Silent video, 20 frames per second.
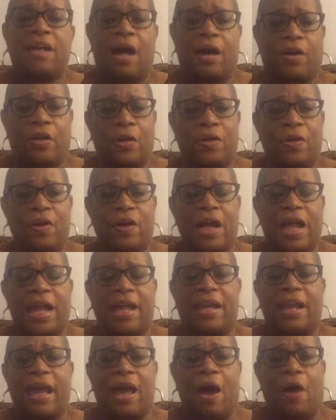Tucker
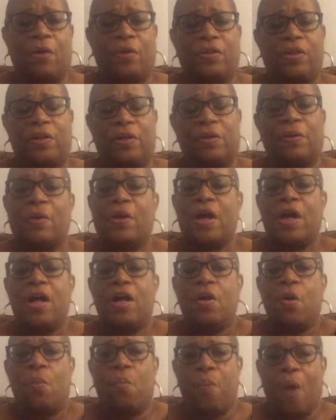and Elder
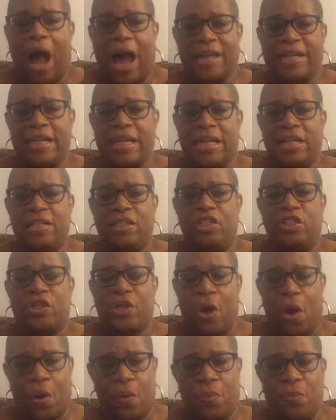Rodney
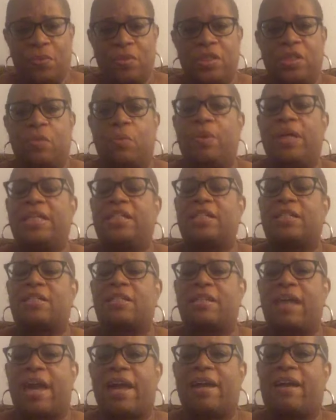Jones. We just
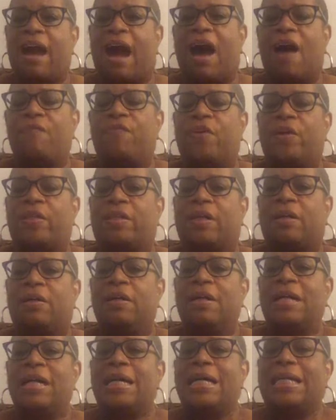thank God for the
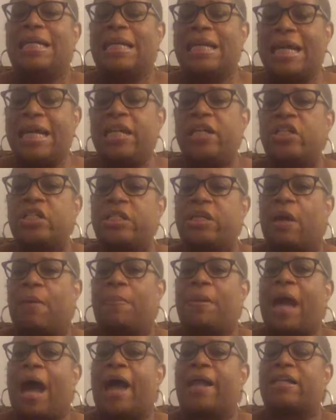
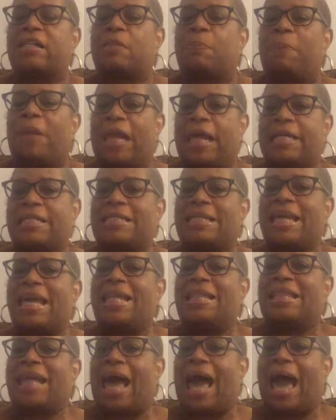leadership God has placed in the